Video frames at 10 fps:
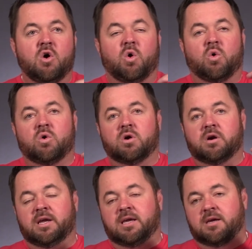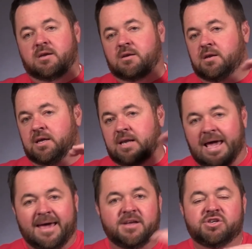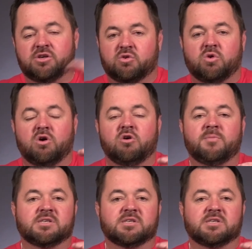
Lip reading: or in Edge and Chrome.